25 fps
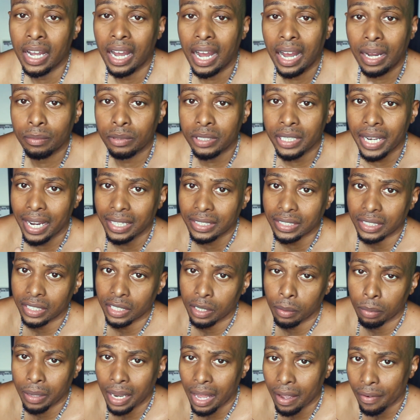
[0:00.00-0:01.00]
I'm Jackson,
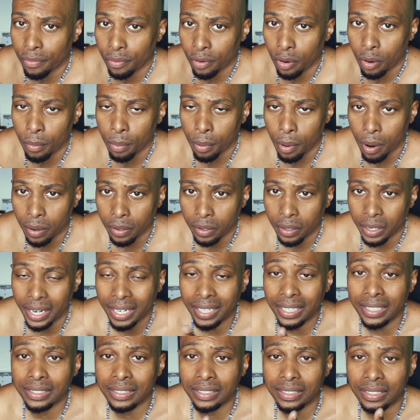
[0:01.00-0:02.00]
your platform partner,
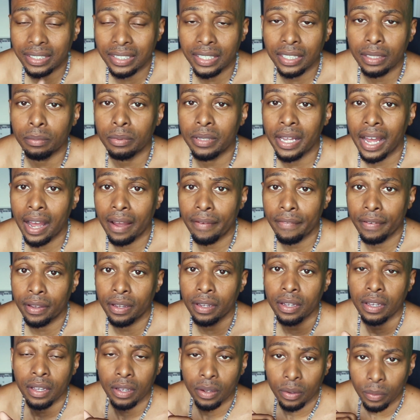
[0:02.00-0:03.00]
and this is Deep Diving
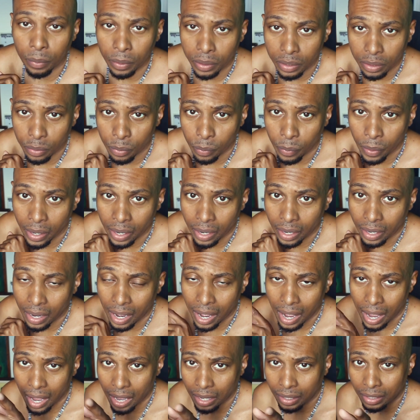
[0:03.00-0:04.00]
with Dwayne.
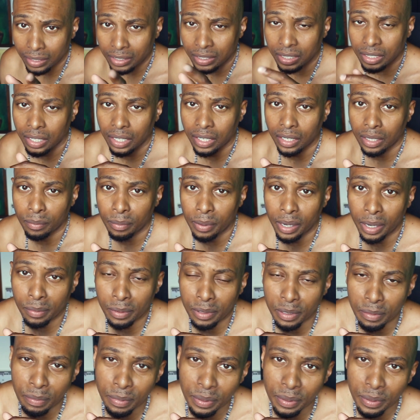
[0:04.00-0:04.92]
I'll holler at you later, baby.